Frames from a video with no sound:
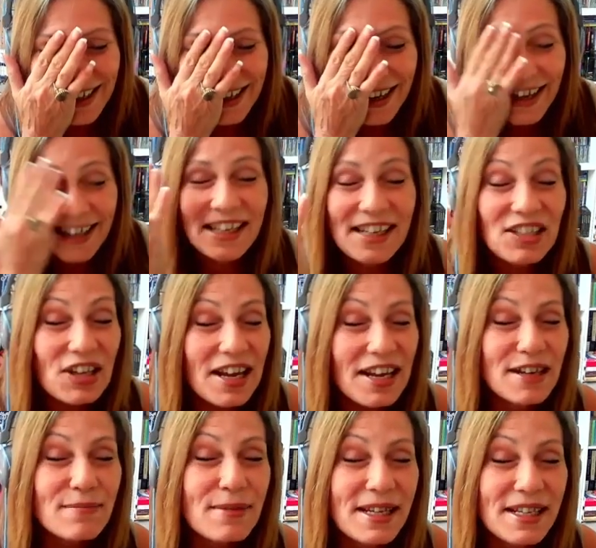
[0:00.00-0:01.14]
I guess you had to
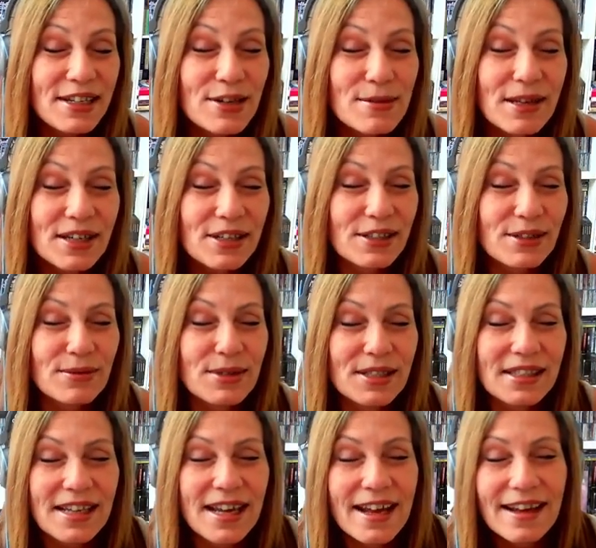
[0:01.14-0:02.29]
be there, because it
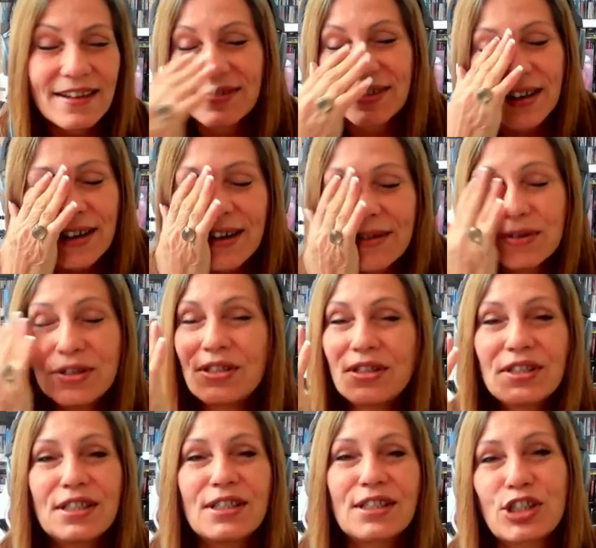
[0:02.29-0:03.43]
was after. It was just
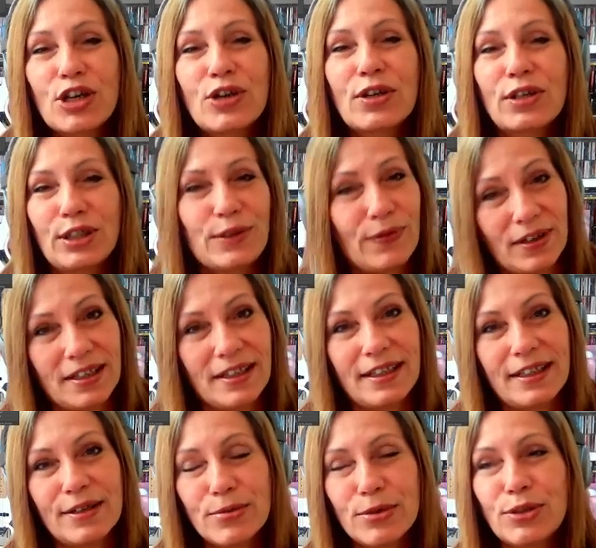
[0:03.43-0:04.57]
hysterically funny.
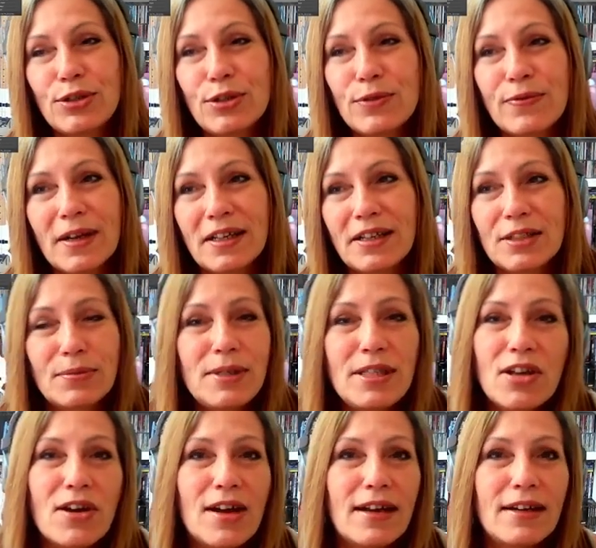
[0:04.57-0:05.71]
It was so funny, because we
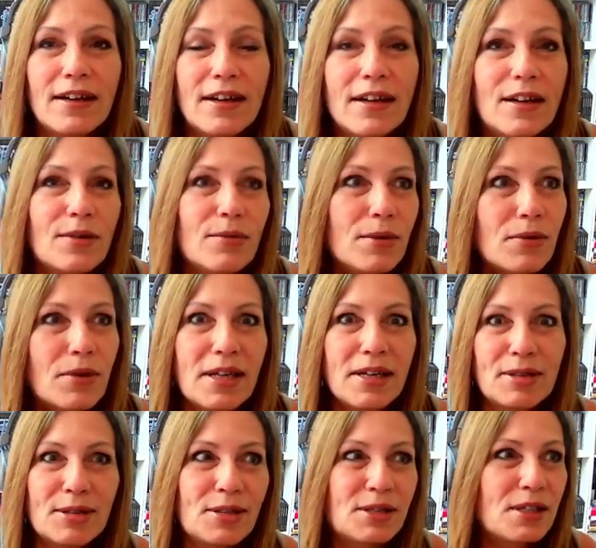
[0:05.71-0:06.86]
thought we were
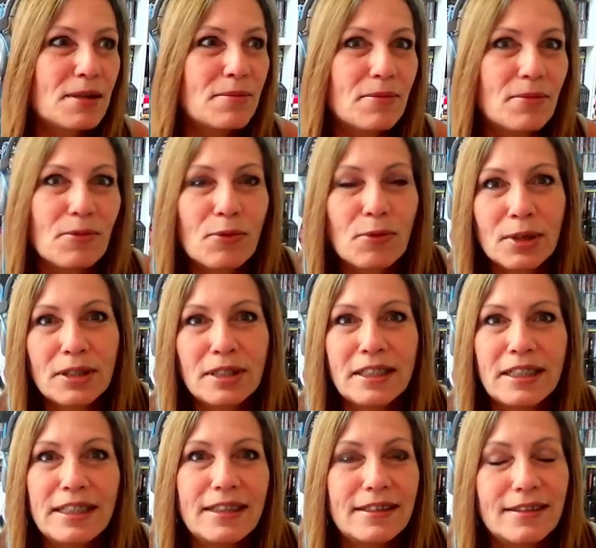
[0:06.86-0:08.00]
getting some
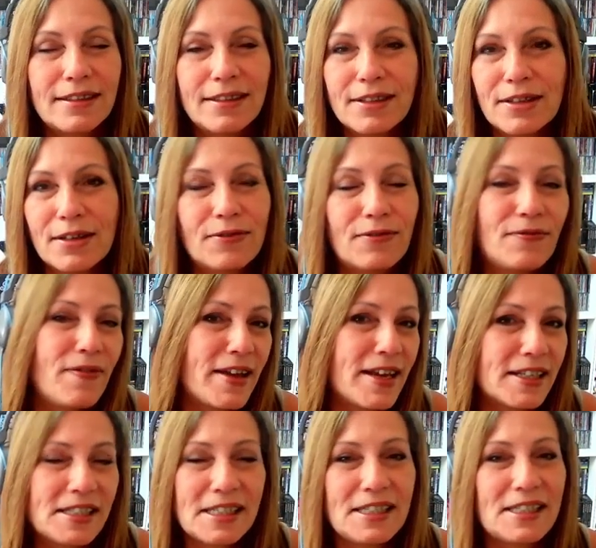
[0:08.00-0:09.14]
really, you know,
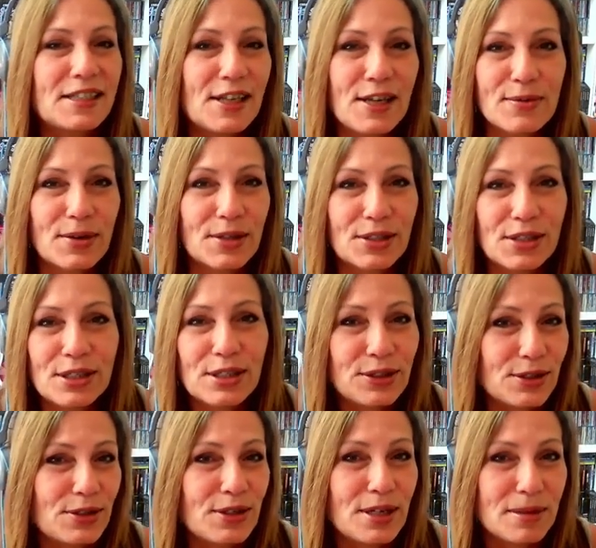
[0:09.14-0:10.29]
fancy sandwich, and it
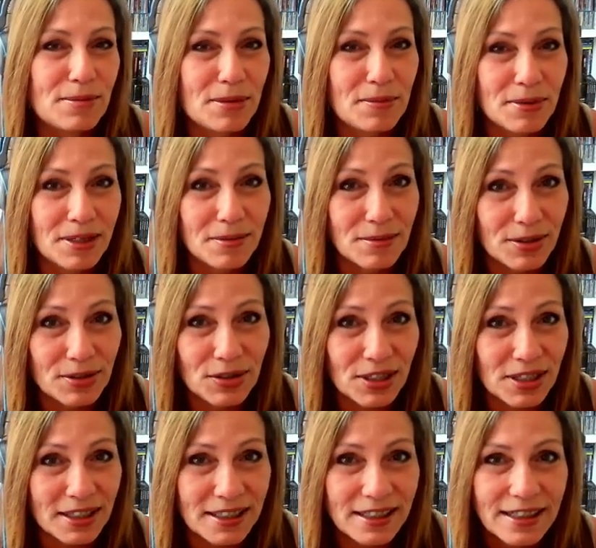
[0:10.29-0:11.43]
turned out to be peanut butter and jelly.